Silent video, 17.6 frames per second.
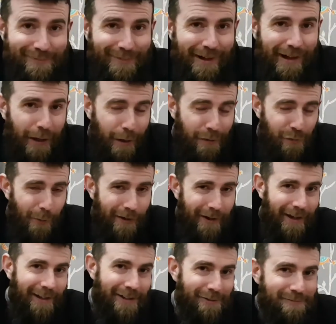Hello
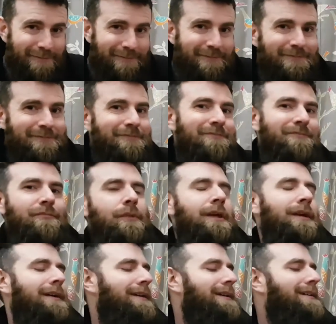everybody.
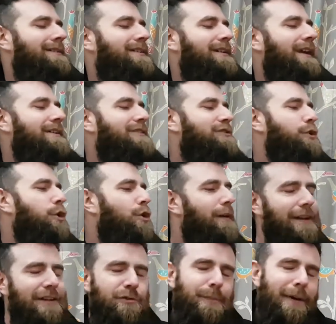Today's
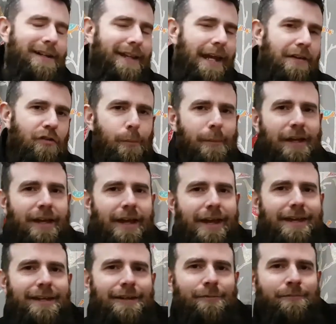story is by David
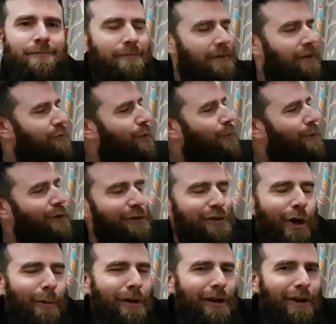McKee. It's one we all
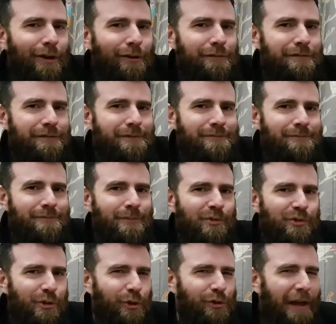know and love. It's
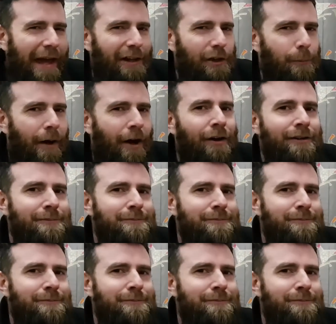called Elmer.